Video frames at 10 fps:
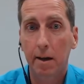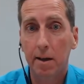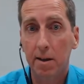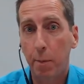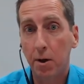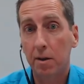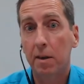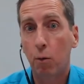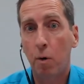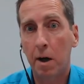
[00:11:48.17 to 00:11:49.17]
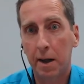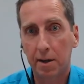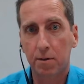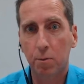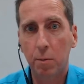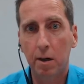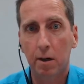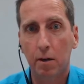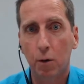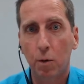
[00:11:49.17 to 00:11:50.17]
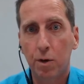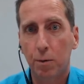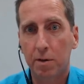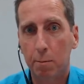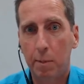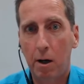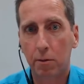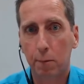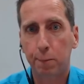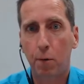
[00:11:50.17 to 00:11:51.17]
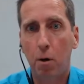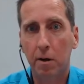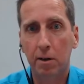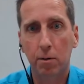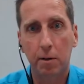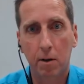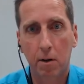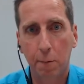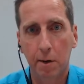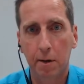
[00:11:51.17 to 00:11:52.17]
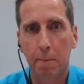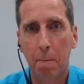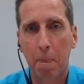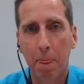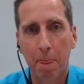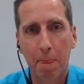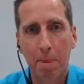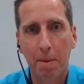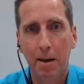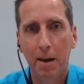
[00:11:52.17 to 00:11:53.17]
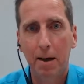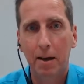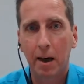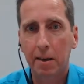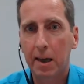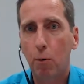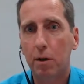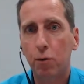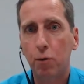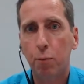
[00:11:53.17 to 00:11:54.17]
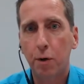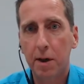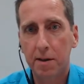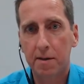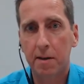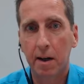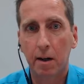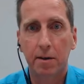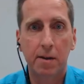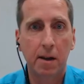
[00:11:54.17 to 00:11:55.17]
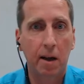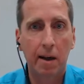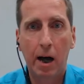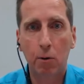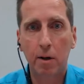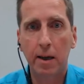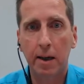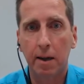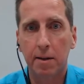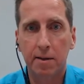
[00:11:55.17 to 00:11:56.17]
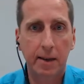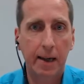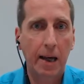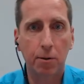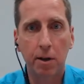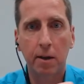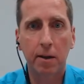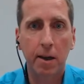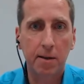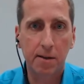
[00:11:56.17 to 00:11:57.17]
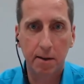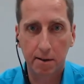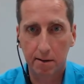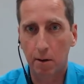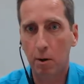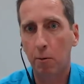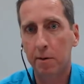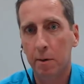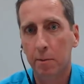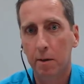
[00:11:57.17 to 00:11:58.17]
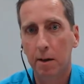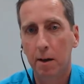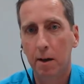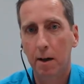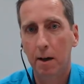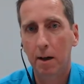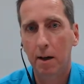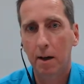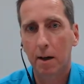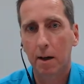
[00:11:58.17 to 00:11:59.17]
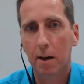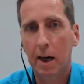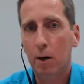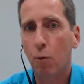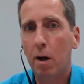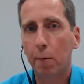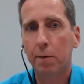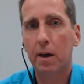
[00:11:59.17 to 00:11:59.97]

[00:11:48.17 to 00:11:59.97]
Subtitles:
especially the one next to me, which was about to fall into the coffin. And there were 2 priests there singing loudly and scattering the incense around them. And one of